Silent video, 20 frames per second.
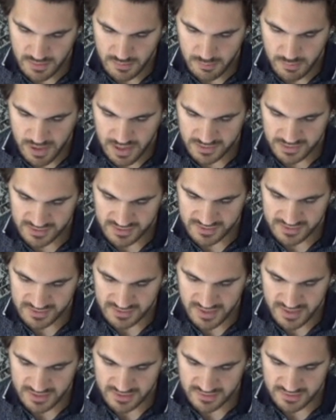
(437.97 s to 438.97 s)
minus
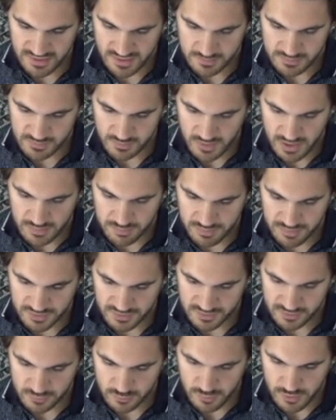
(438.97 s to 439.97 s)
6 times y
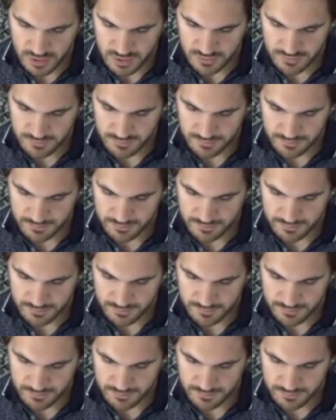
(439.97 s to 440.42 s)
plus 1